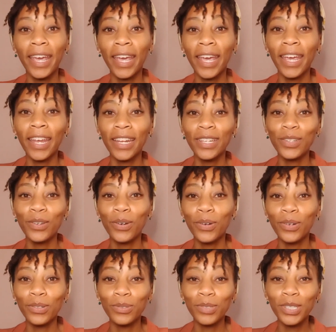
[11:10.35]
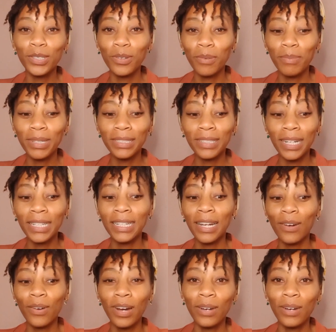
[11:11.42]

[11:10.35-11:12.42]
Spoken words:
and you're doing your best right now.